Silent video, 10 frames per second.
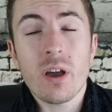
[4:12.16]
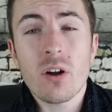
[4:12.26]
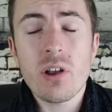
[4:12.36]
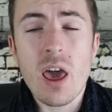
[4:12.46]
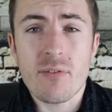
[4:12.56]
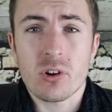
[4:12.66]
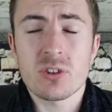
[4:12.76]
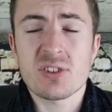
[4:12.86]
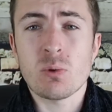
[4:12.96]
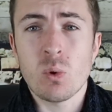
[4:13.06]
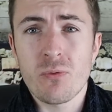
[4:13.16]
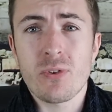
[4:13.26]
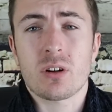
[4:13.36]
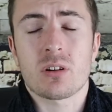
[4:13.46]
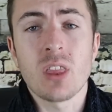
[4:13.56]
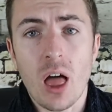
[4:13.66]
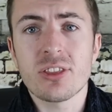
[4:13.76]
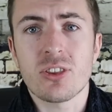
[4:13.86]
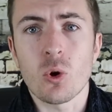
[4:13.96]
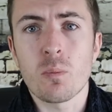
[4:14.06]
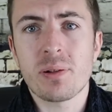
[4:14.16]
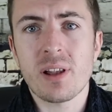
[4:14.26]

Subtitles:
We are never gonna see Wilfred Gnonto